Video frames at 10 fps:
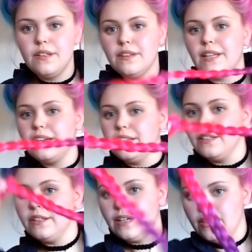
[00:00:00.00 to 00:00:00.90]
Then
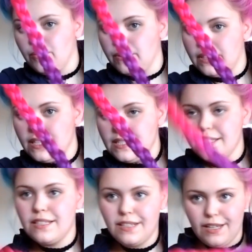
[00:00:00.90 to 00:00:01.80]
you end up with
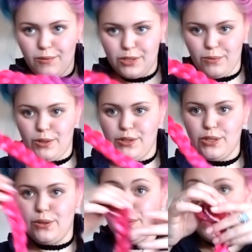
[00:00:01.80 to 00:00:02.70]
this, and what you want to
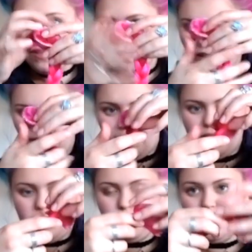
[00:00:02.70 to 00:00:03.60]
do,
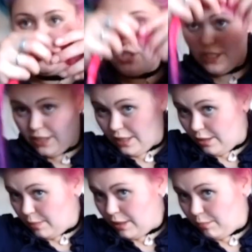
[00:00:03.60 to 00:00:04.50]
and I'm going to cheat a
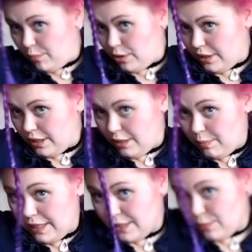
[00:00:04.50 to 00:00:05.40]
little bit and put it in the
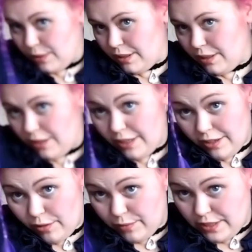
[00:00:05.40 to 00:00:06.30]
place where I
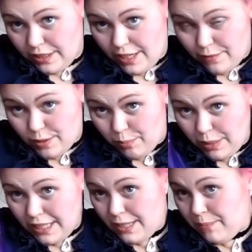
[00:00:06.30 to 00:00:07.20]
obviously have some
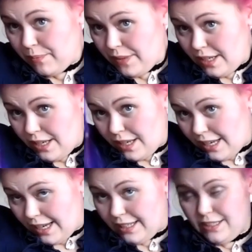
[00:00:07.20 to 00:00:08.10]
pink, and